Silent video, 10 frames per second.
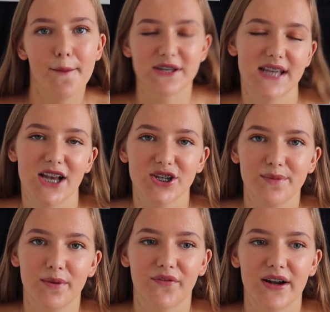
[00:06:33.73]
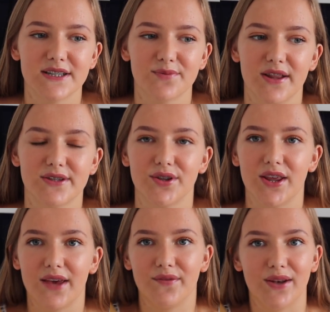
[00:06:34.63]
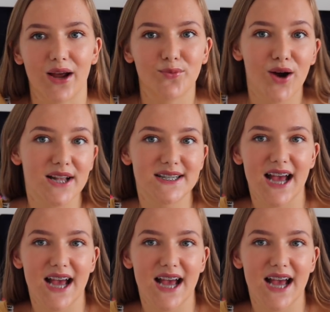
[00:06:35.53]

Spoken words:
potentially be friends with, so that if you like work